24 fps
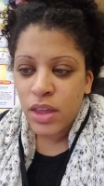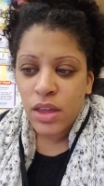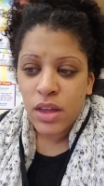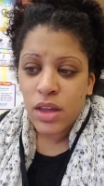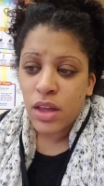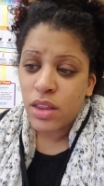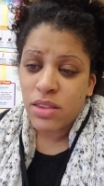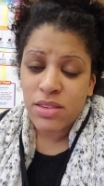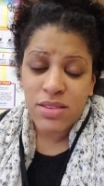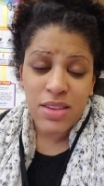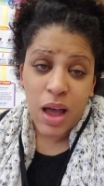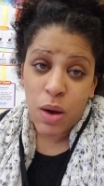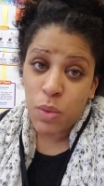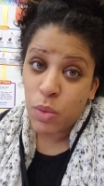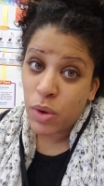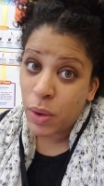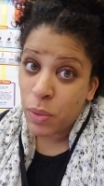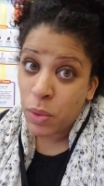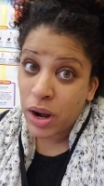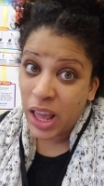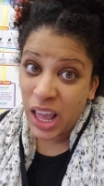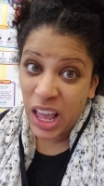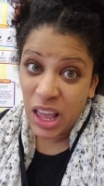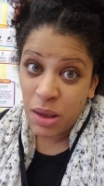It's not what I
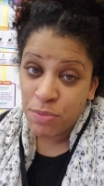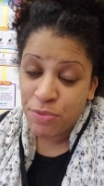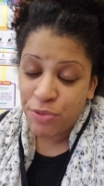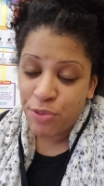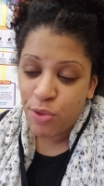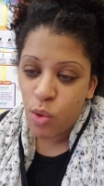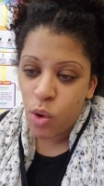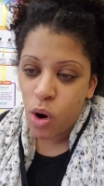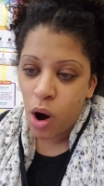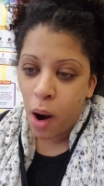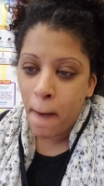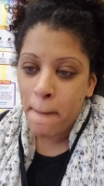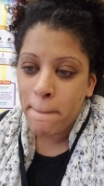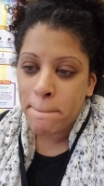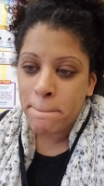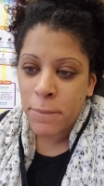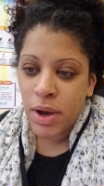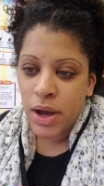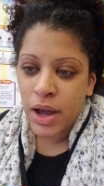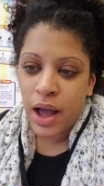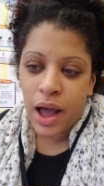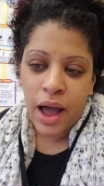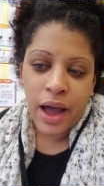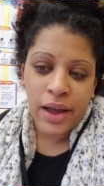want to aim for,
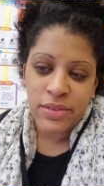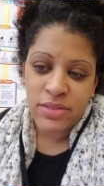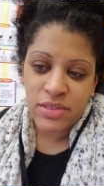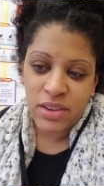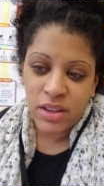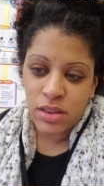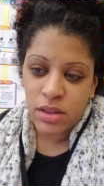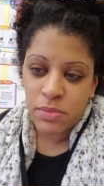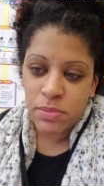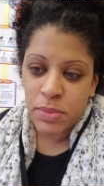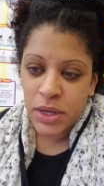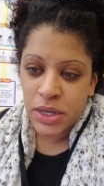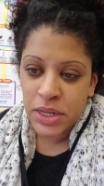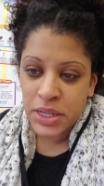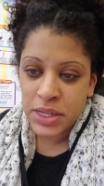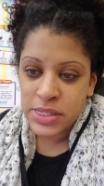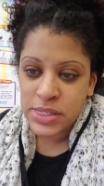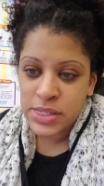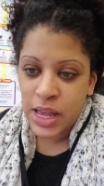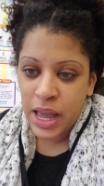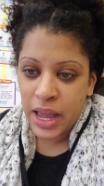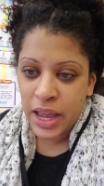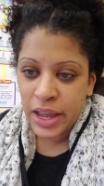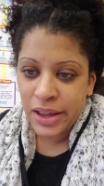but I set the money
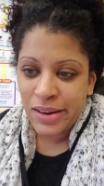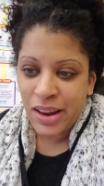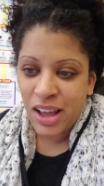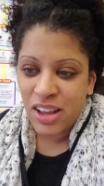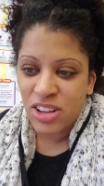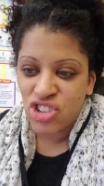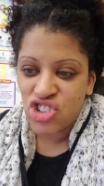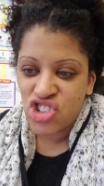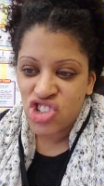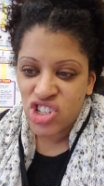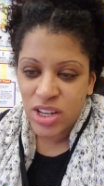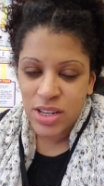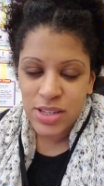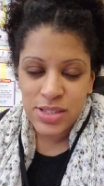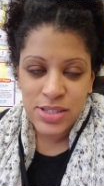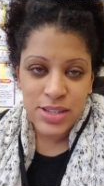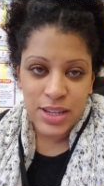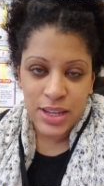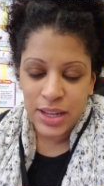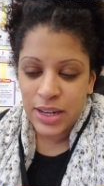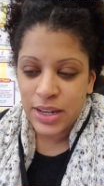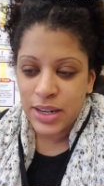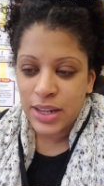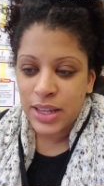aside just
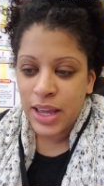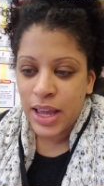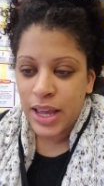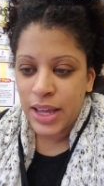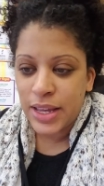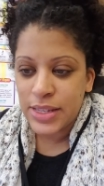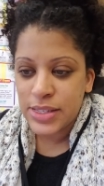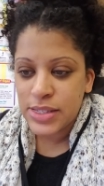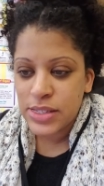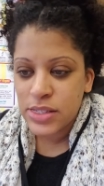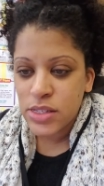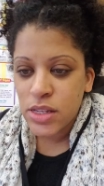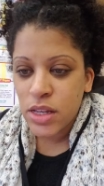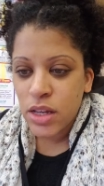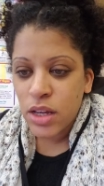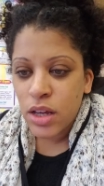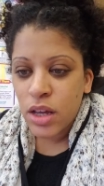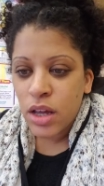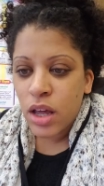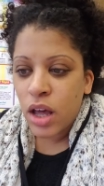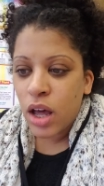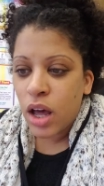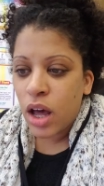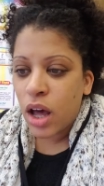in case.
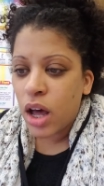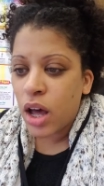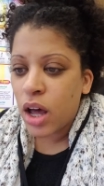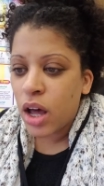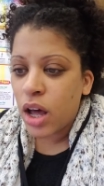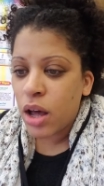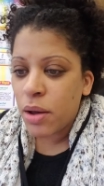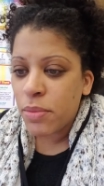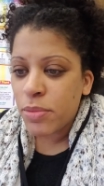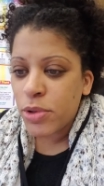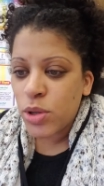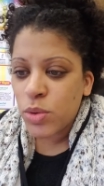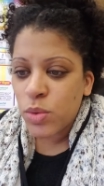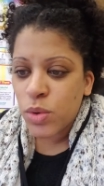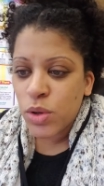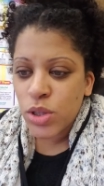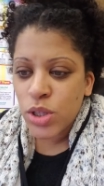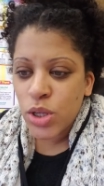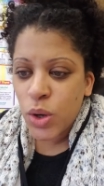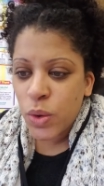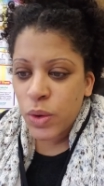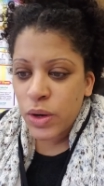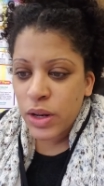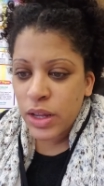You will
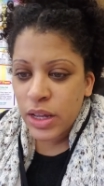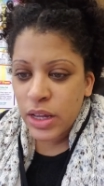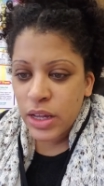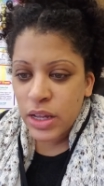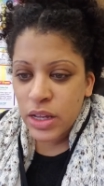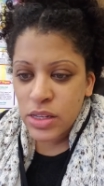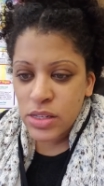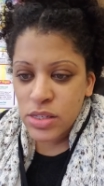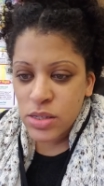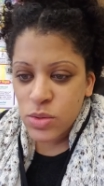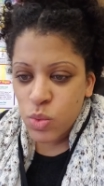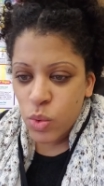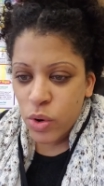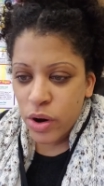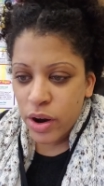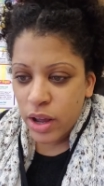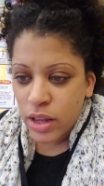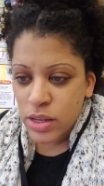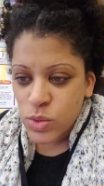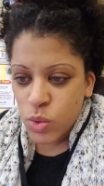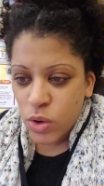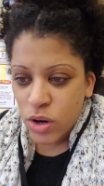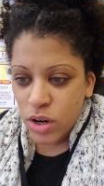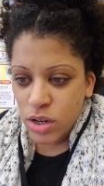notice, where
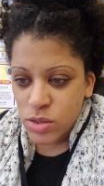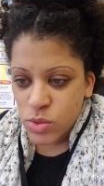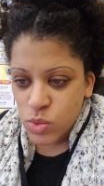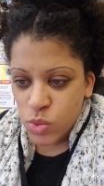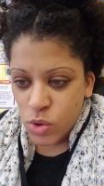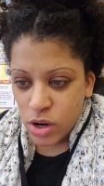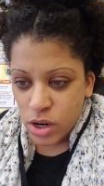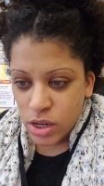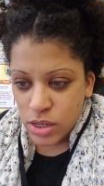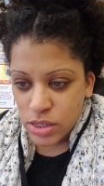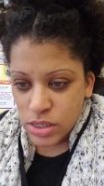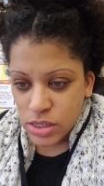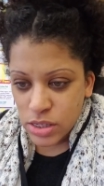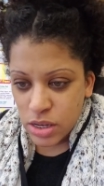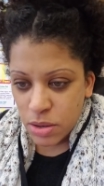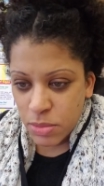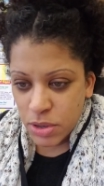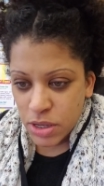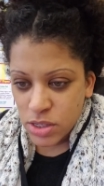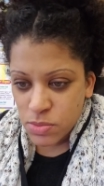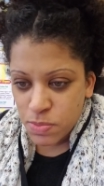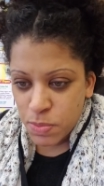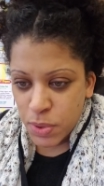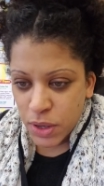else? Let
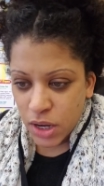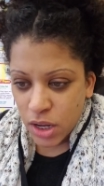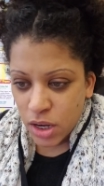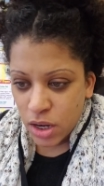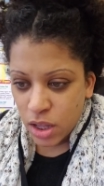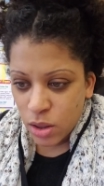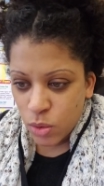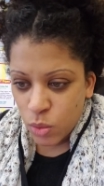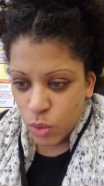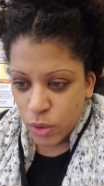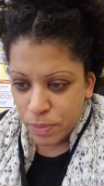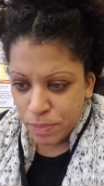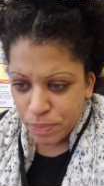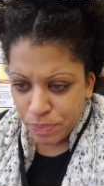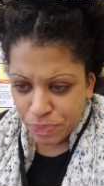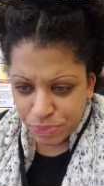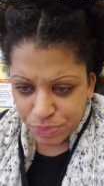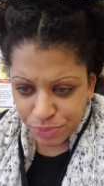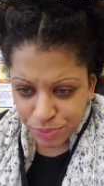me pick another one.